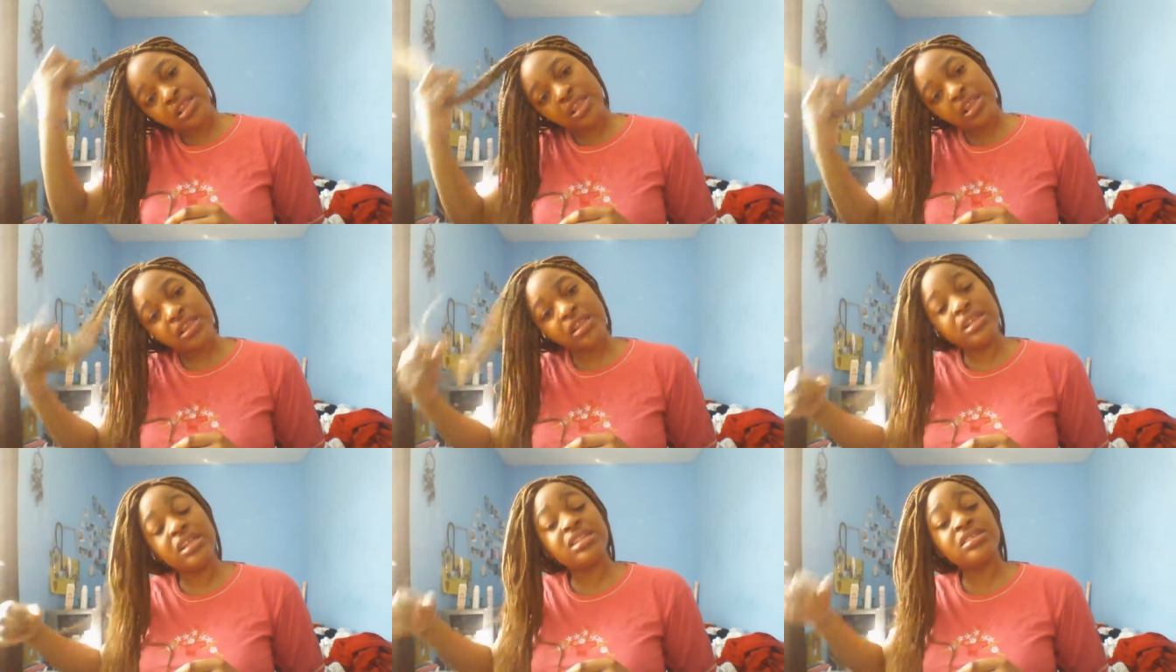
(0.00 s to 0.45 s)
this is
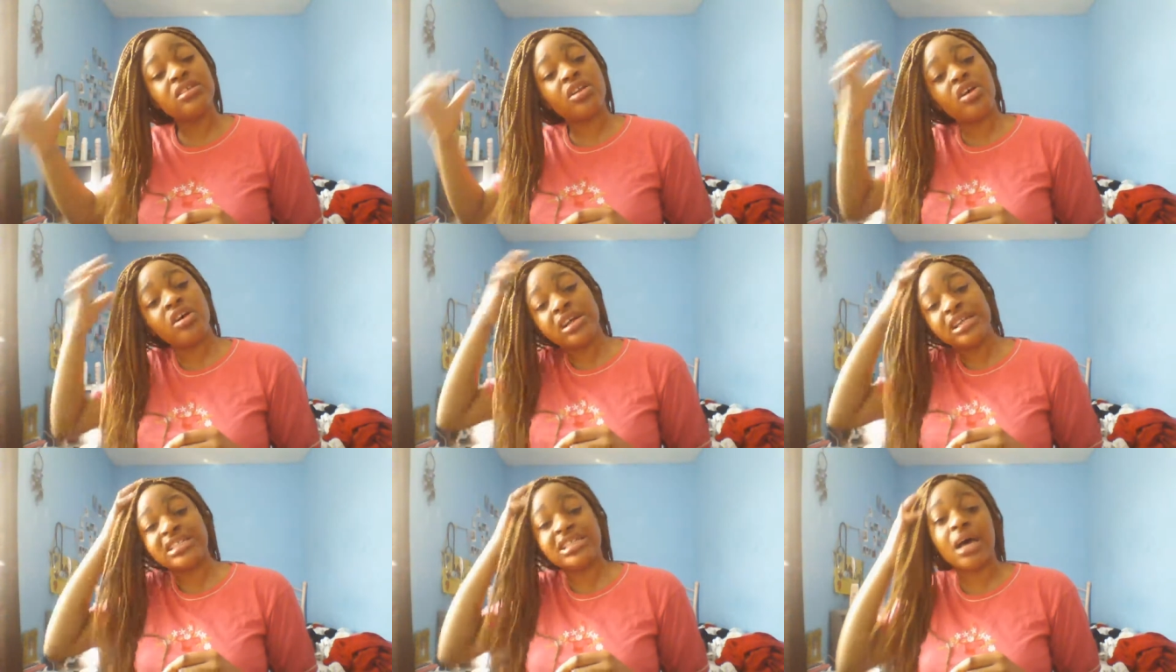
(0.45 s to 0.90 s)
the longest
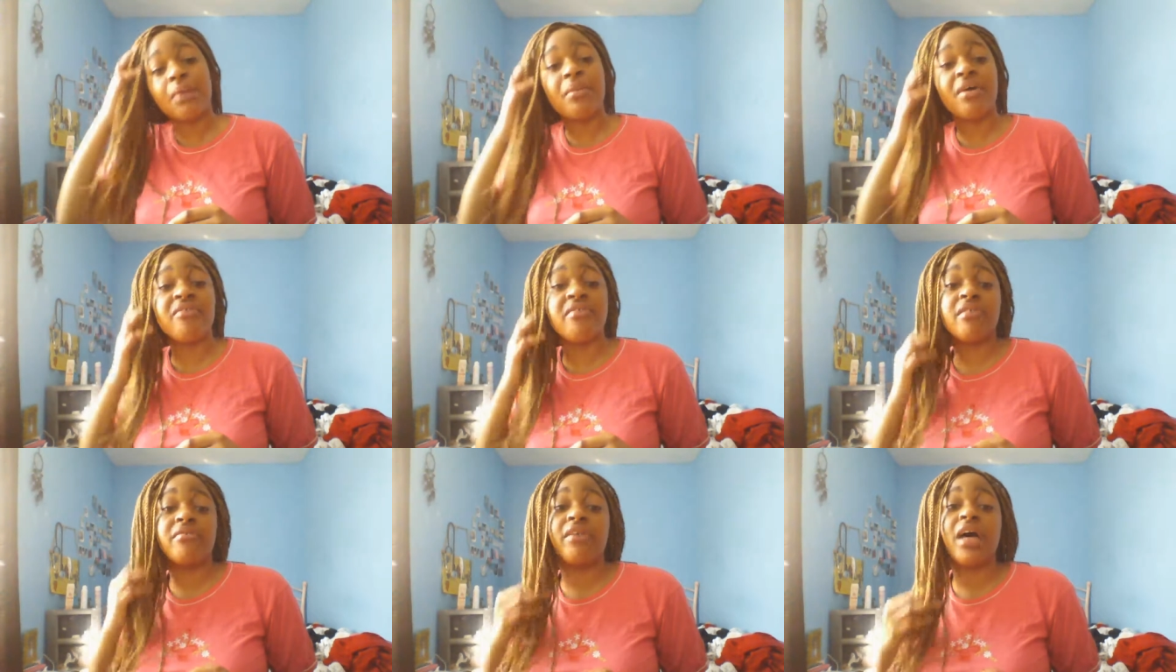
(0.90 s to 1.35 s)
time I've ever
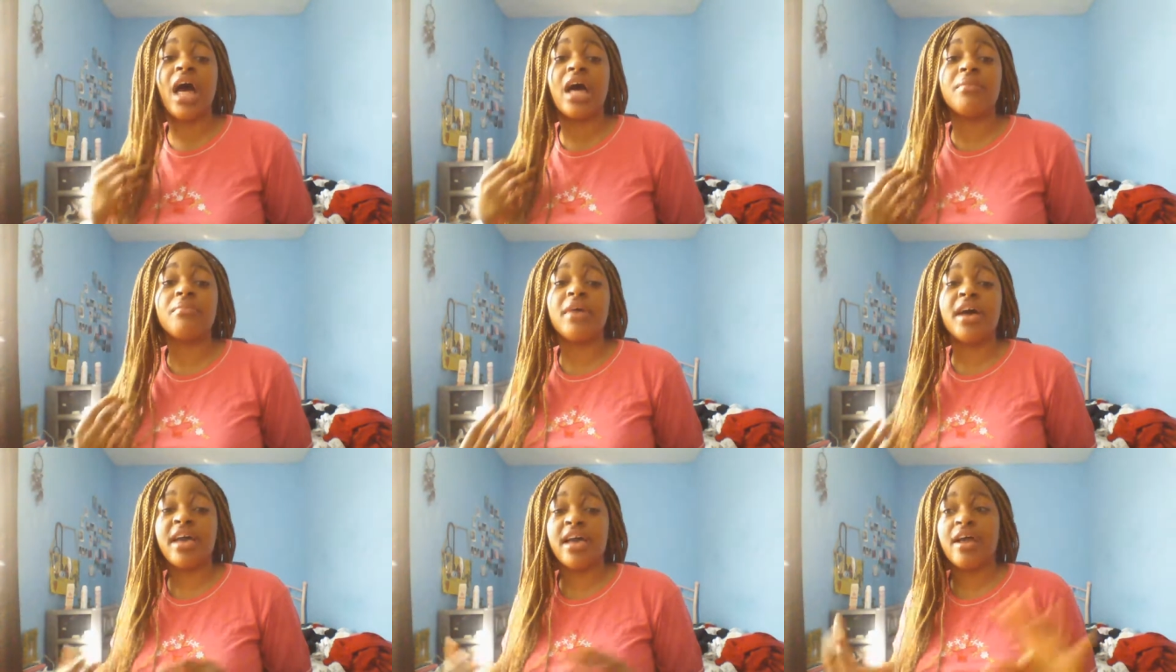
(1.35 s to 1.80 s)
had my
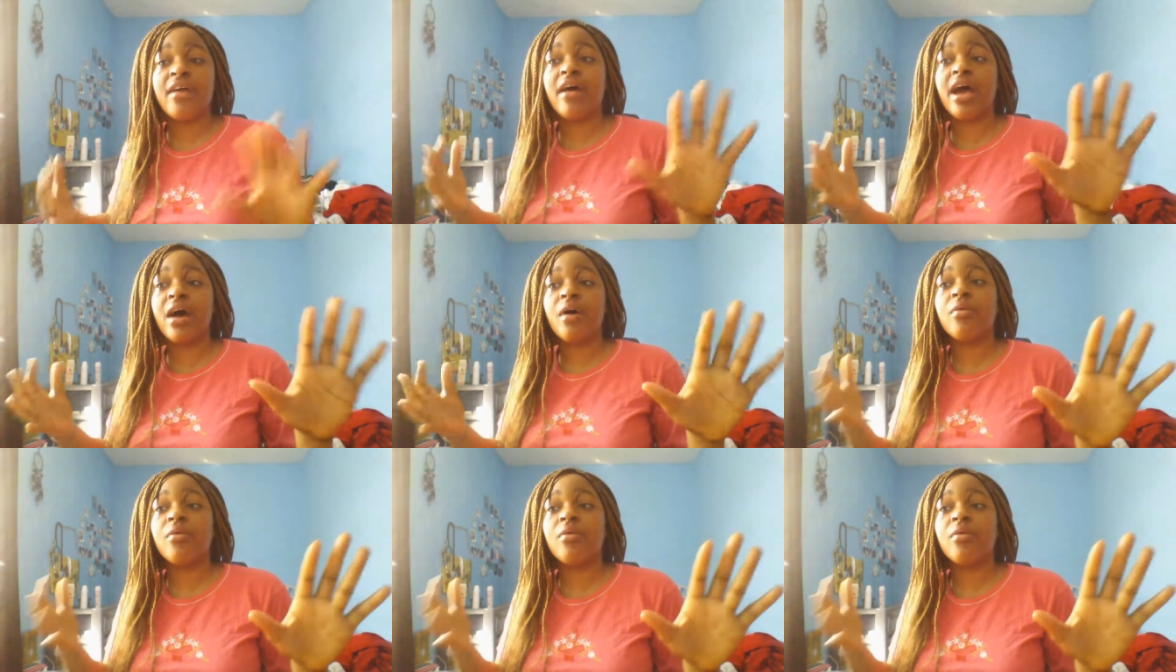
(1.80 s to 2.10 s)
hair out.